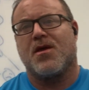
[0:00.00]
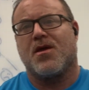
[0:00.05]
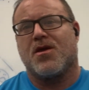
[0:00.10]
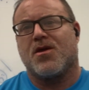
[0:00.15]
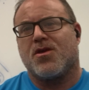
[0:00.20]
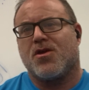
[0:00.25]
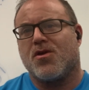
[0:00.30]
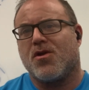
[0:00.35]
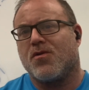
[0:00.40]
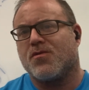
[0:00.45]

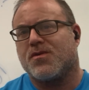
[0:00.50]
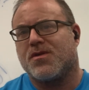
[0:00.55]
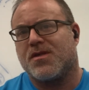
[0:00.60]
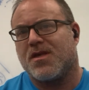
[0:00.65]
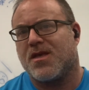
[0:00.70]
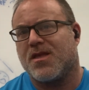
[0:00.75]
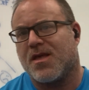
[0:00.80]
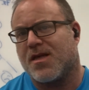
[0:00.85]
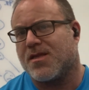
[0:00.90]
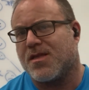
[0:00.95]
You don't
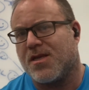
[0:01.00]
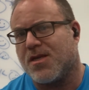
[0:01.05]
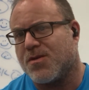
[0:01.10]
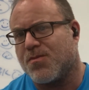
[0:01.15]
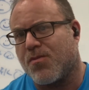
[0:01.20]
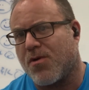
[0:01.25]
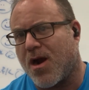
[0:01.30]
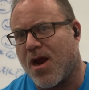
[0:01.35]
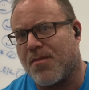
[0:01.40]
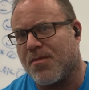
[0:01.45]
see that these
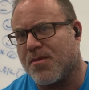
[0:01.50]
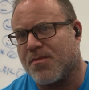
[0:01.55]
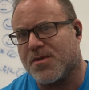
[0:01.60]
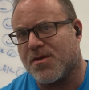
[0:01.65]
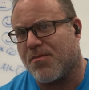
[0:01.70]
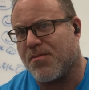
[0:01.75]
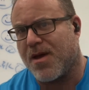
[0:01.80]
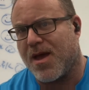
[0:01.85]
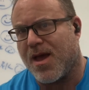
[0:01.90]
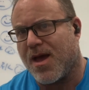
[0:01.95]
problems
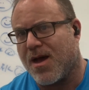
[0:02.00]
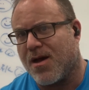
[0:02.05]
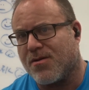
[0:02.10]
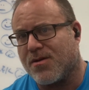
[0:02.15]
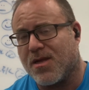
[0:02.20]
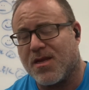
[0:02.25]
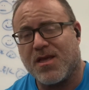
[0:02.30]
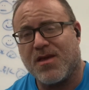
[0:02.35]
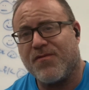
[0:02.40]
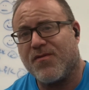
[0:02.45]

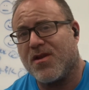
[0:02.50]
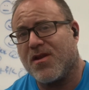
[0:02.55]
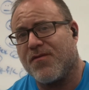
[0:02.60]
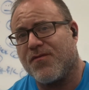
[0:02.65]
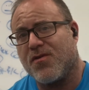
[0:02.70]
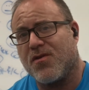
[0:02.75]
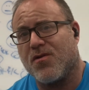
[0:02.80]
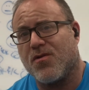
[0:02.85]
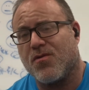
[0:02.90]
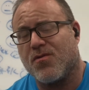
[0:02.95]
abound. And even
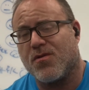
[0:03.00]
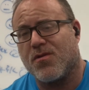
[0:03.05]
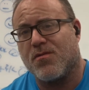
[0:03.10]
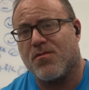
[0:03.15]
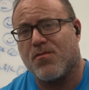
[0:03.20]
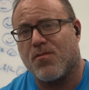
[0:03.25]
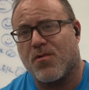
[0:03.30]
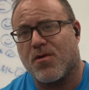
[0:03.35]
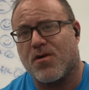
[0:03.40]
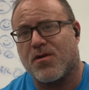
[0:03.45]
if you
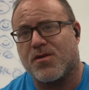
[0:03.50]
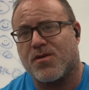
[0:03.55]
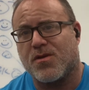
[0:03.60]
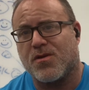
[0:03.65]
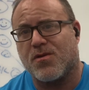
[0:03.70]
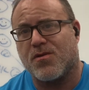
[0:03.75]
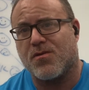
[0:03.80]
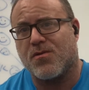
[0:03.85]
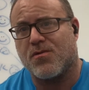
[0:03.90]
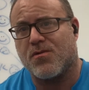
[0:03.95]
were
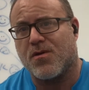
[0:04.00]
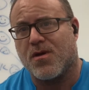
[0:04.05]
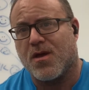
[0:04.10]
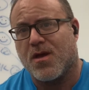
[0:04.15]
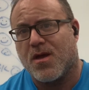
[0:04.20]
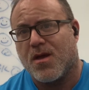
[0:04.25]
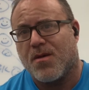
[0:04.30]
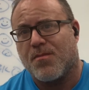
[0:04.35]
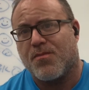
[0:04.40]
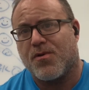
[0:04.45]
to
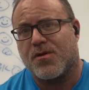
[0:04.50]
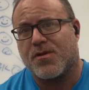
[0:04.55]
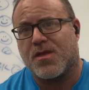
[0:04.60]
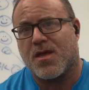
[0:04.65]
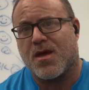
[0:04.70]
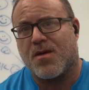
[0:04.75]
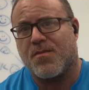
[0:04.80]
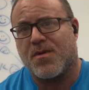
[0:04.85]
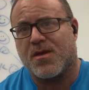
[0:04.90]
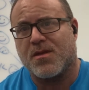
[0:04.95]
put
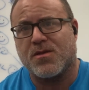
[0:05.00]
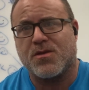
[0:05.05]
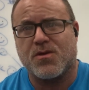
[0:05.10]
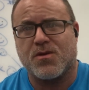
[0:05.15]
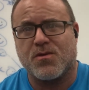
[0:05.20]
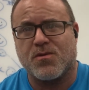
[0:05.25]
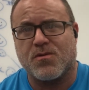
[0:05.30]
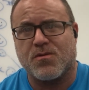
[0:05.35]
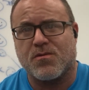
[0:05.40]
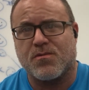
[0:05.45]
them
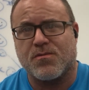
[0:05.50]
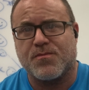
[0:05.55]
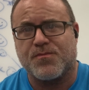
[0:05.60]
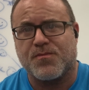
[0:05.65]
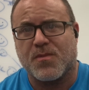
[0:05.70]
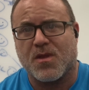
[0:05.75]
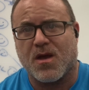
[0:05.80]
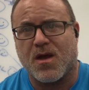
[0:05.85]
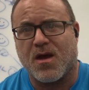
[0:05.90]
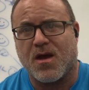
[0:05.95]
into
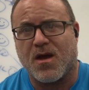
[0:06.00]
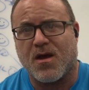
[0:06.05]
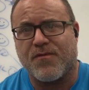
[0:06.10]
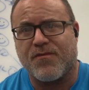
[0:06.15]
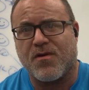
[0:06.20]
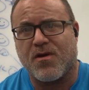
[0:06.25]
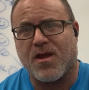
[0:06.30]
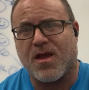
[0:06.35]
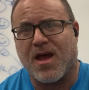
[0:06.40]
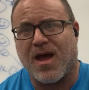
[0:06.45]
a
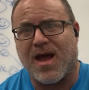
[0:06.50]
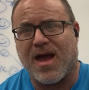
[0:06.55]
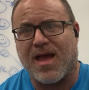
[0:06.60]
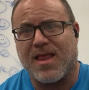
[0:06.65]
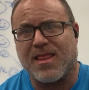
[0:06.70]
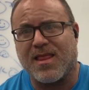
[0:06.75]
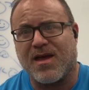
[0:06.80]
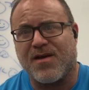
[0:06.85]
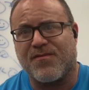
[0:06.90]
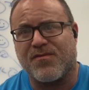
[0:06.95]
very high
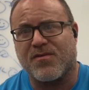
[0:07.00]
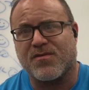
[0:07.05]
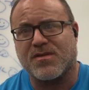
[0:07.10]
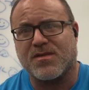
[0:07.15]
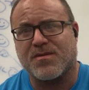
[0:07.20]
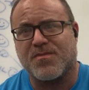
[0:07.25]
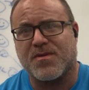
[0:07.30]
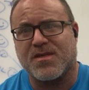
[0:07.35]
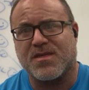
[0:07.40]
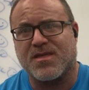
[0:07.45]
level
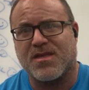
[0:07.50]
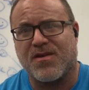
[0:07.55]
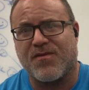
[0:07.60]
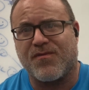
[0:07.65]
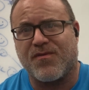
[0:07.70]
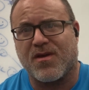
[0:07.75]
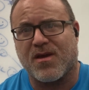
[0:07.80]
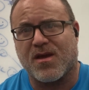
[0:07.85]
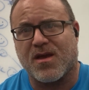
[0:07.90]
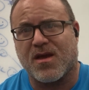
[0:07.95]

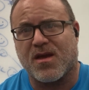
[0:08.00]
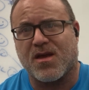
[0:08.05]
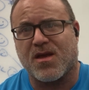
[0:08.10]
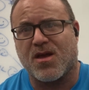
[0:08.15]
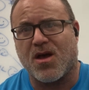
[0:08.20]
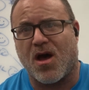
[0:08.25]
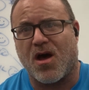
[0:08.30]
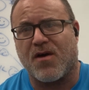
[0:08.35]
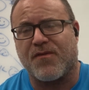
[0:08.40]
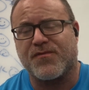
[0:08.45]
specific
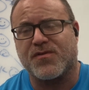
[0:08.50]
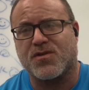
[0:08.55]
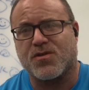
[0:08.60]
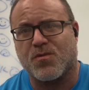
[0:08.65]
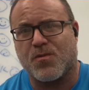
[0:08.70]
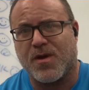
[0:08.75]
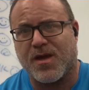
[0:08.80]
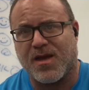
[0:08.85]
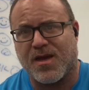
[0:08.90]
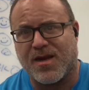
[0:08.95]
golf
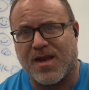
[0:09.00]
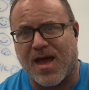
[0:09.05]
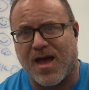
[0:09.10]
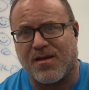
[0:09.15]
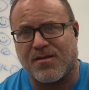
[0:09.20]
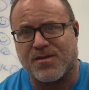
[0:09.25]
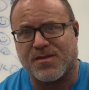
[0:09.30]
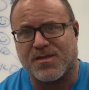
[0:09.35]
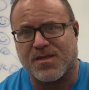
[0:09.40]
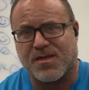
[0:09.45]
swing
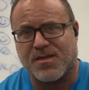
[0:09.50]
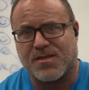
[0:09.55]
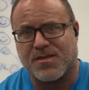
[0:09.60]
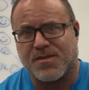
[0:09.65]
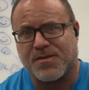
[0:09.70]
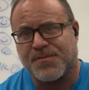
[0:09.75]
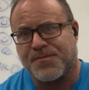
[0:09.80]
analysis,